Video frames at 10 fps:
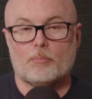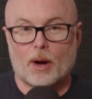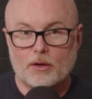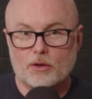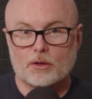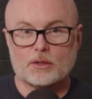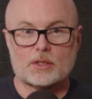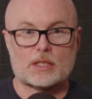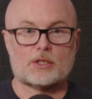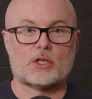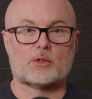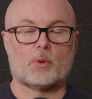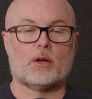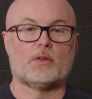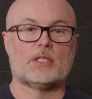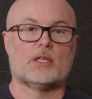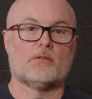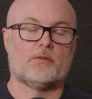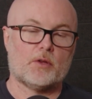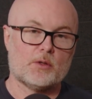bundles is just one of these
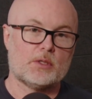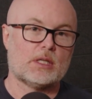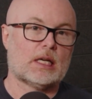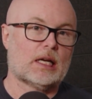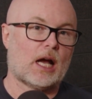confusing,